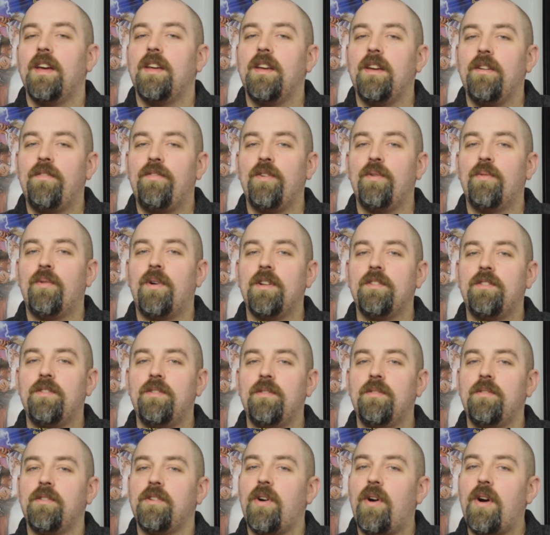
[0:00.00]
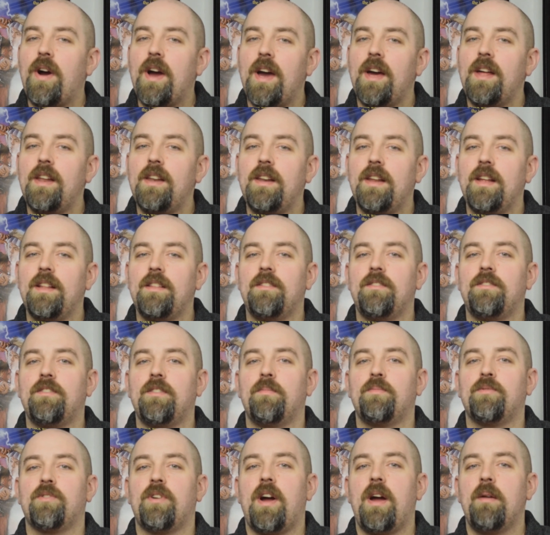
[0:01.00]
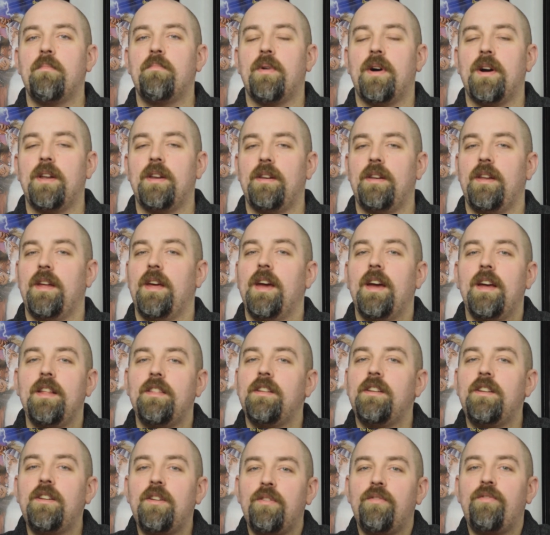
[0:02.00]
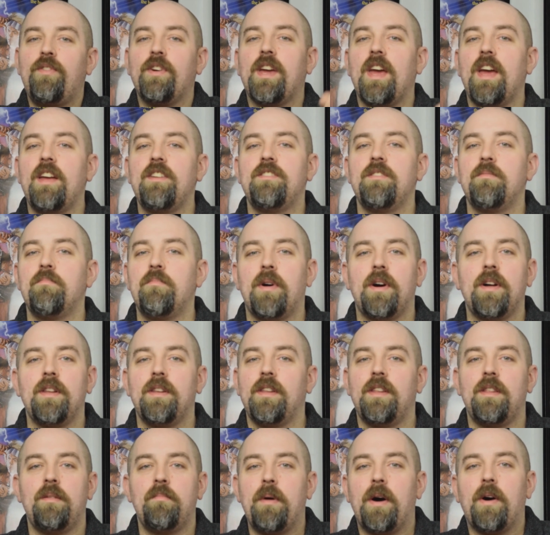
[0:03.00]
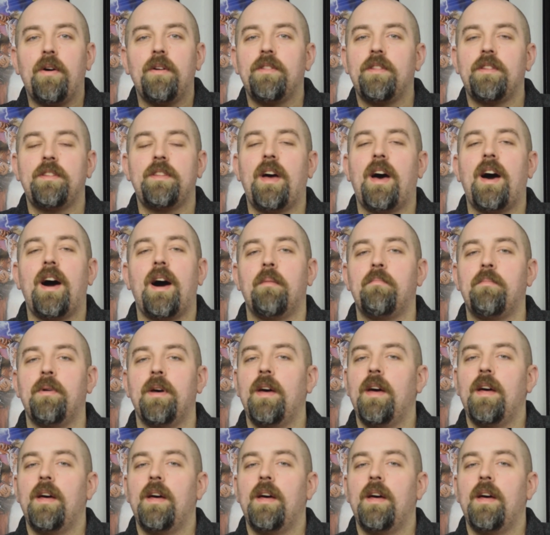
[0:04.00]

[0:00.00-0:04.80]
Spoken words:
If you want to, go ahead and hit the subscribe button. Hit the notification button and the bell at the top.